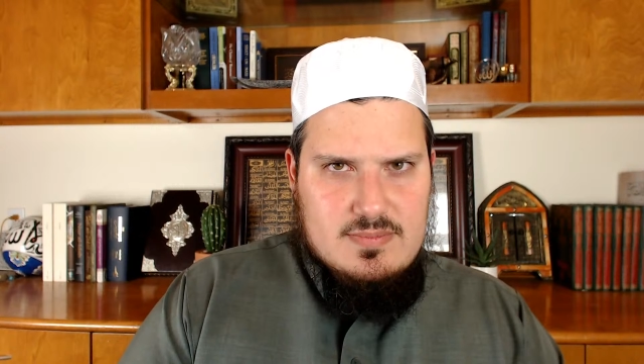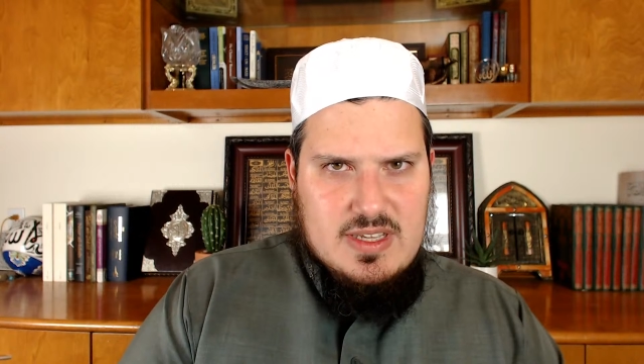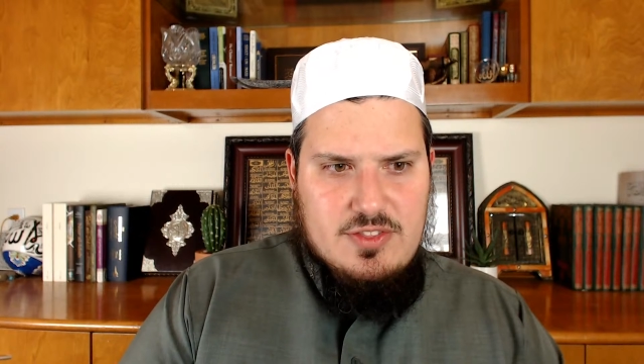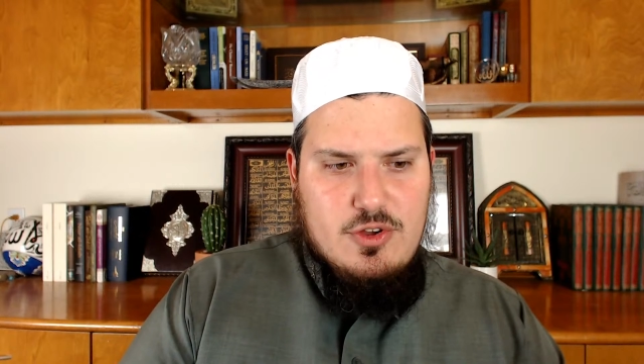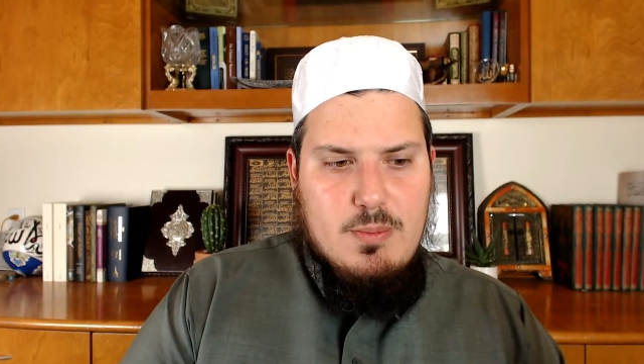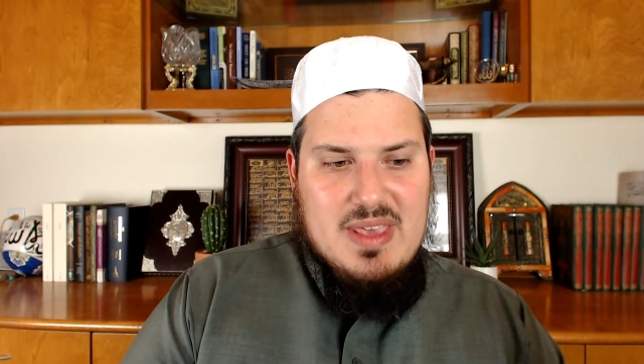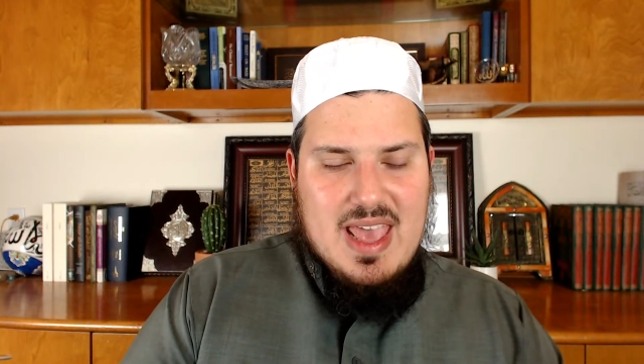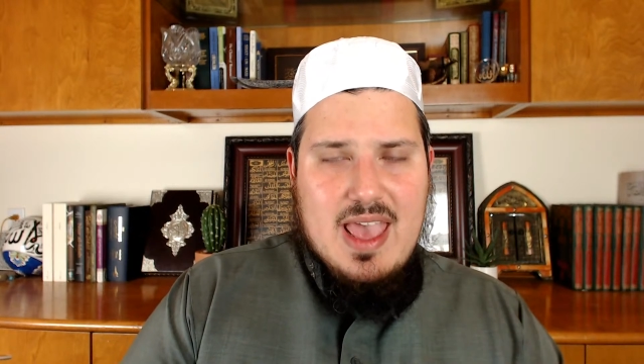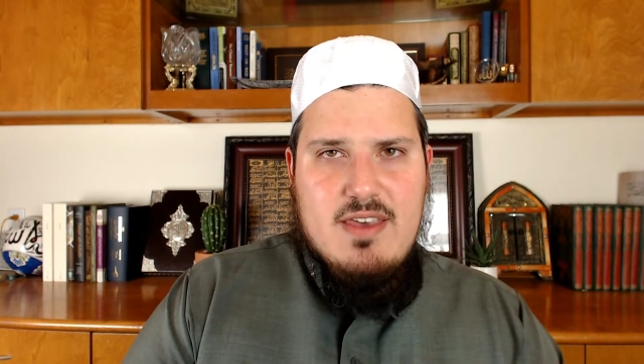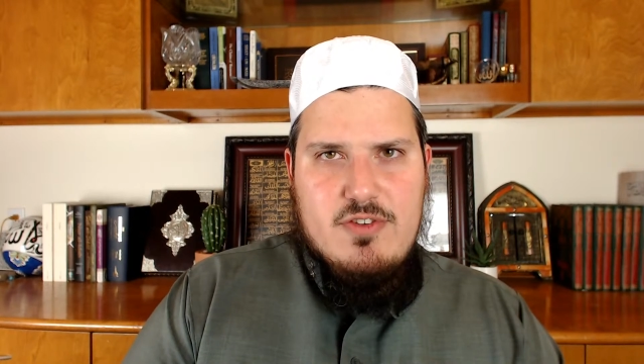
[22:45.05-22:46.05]
in their
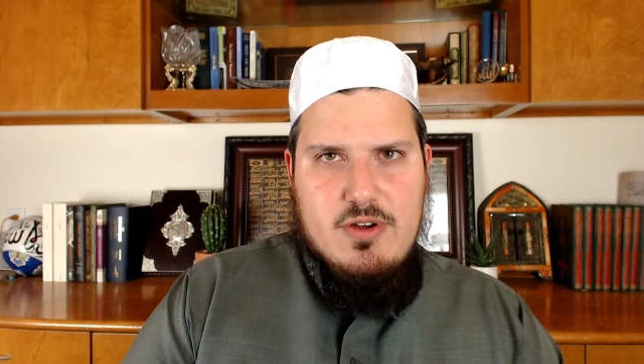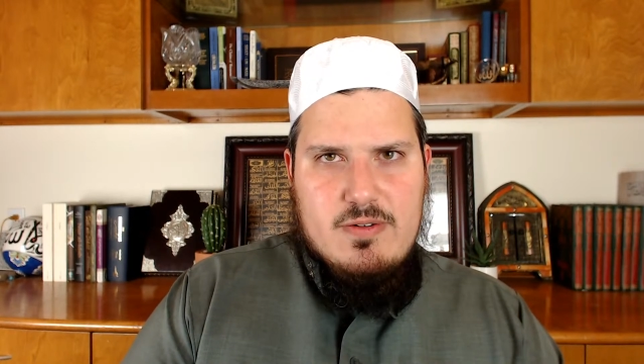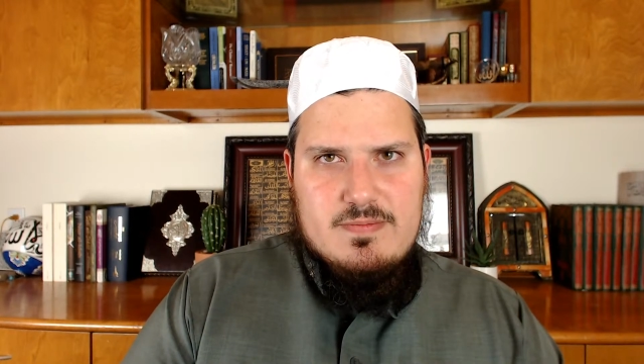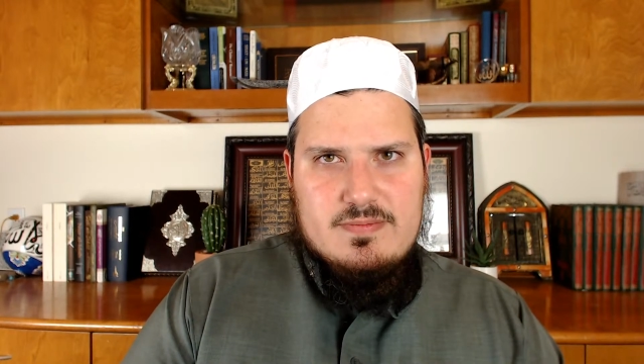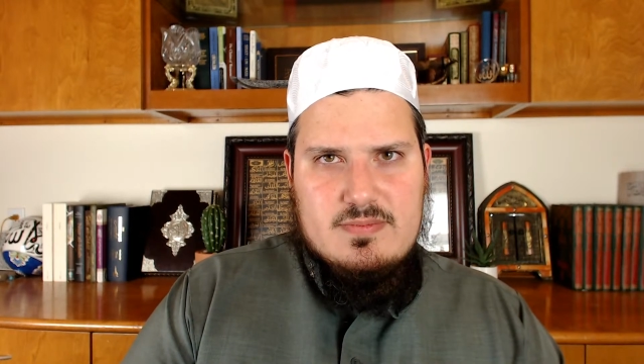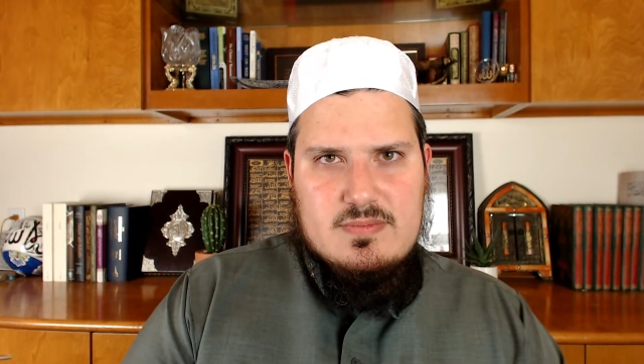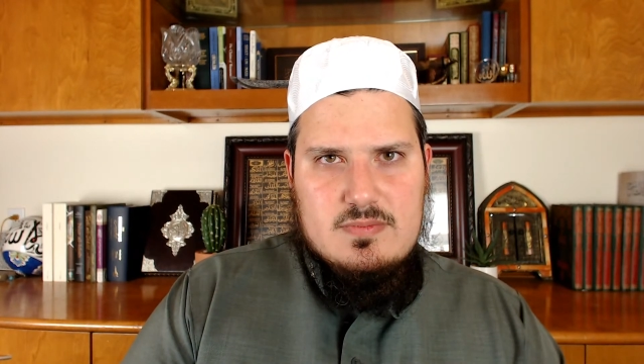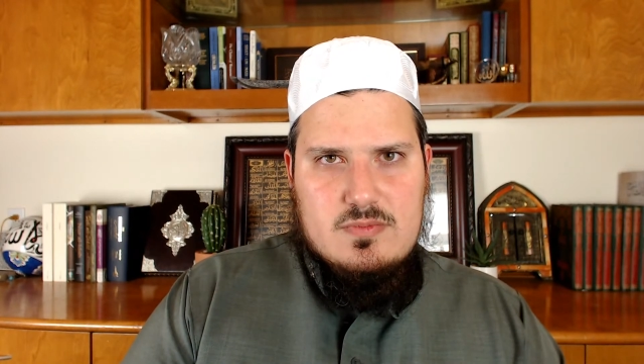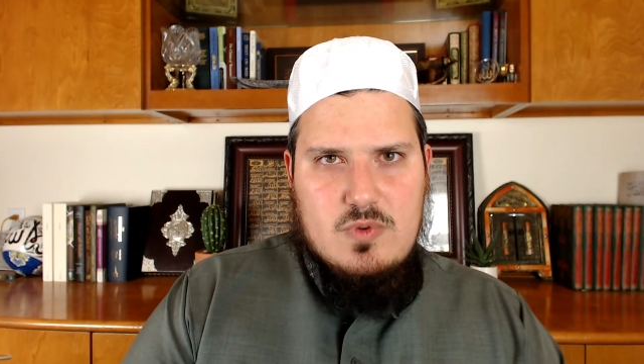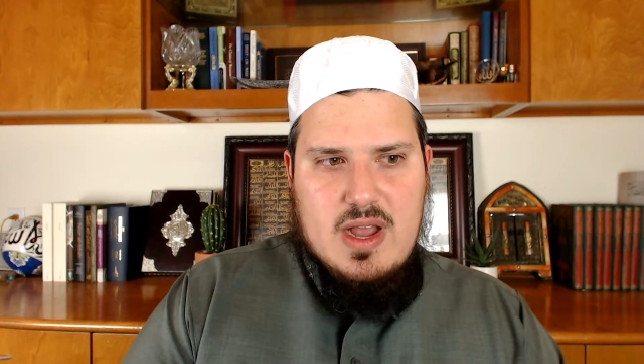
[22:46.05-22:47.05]
behavior,
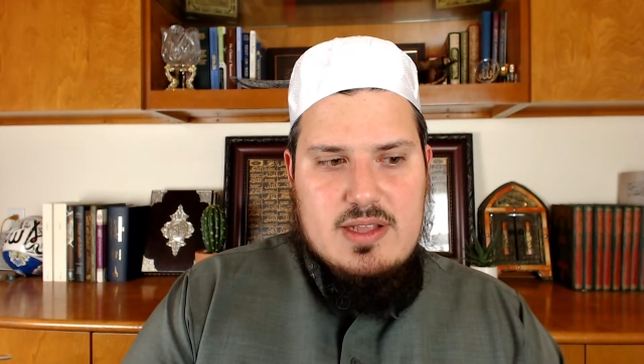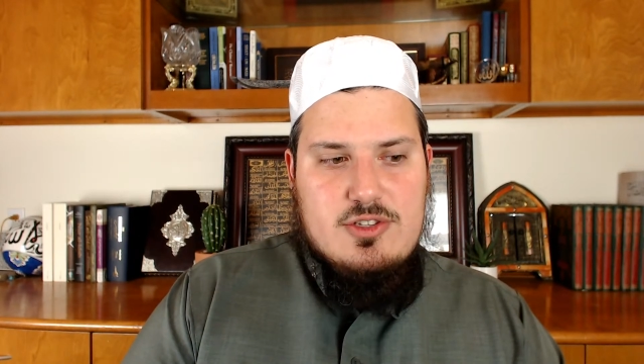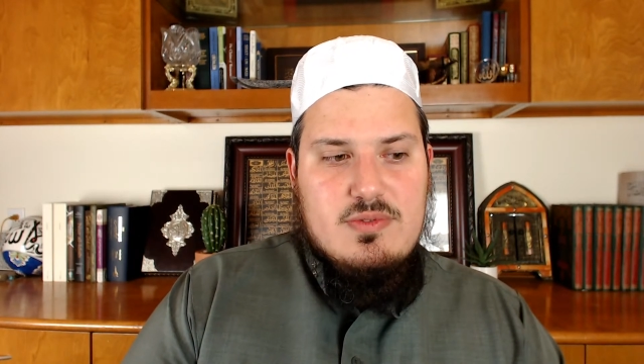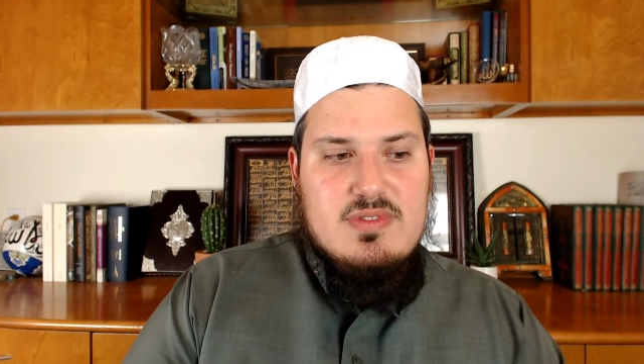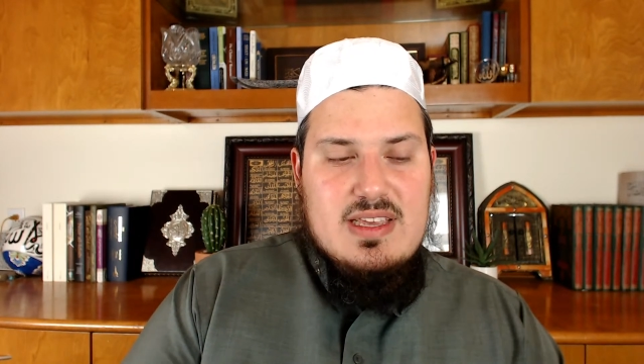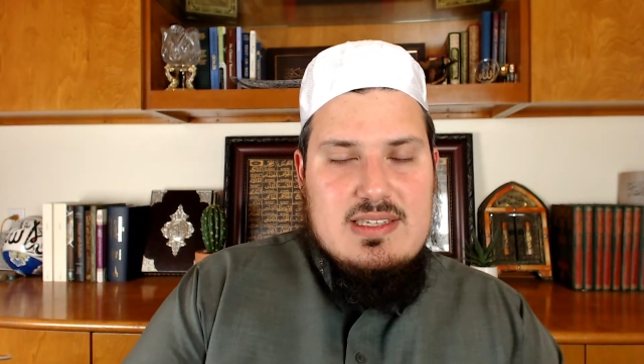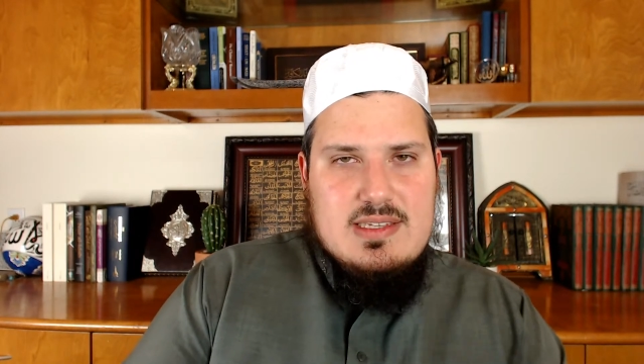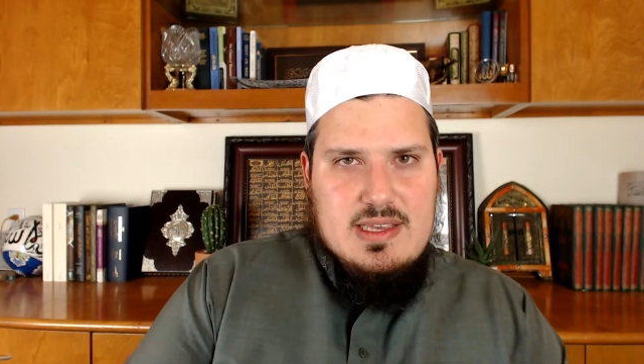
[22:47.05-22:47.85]
right? So this